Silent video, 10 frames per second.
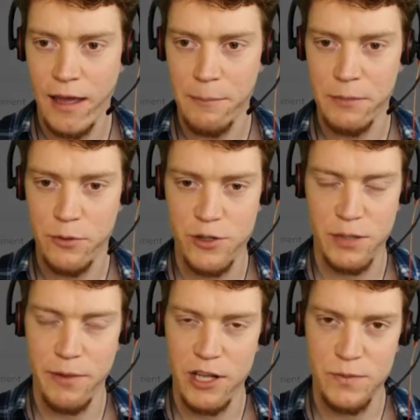in
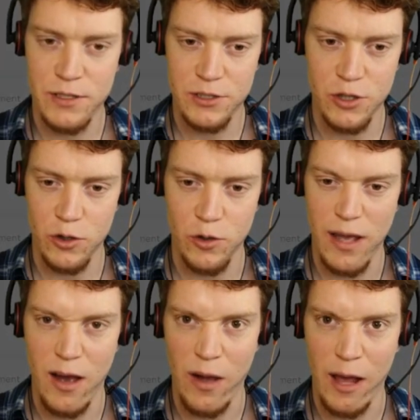project management to show you
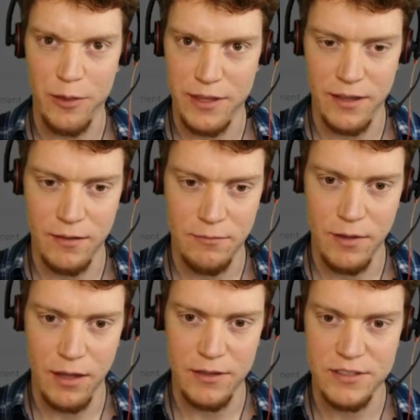how healthier
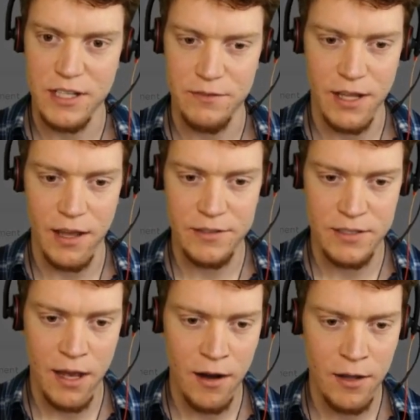the set of tasks
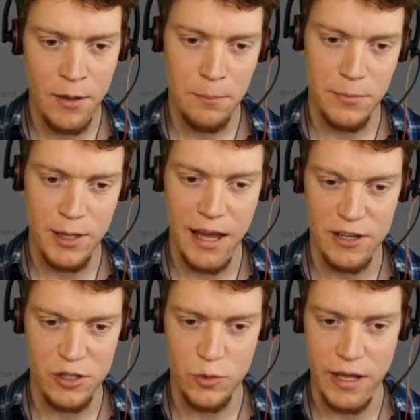are, but you can
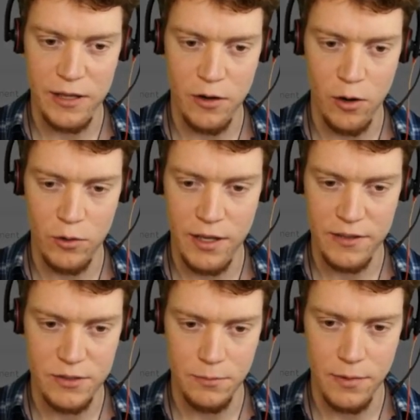just create your own
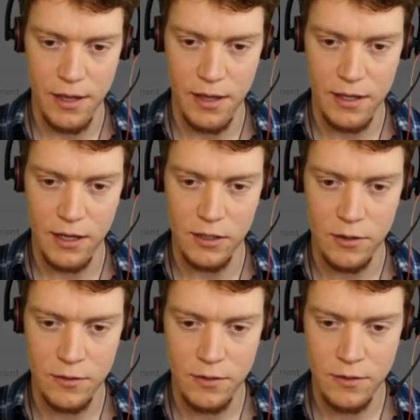custom color
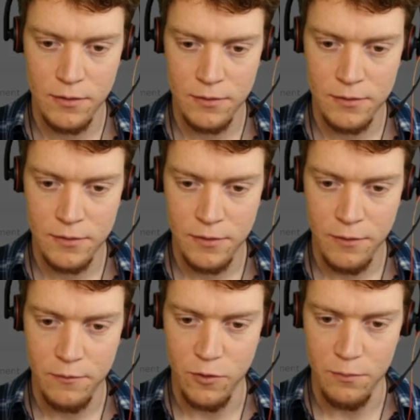
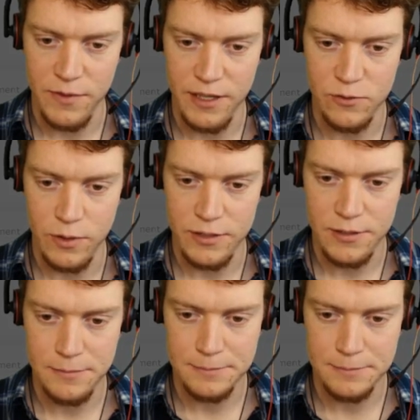from these ones.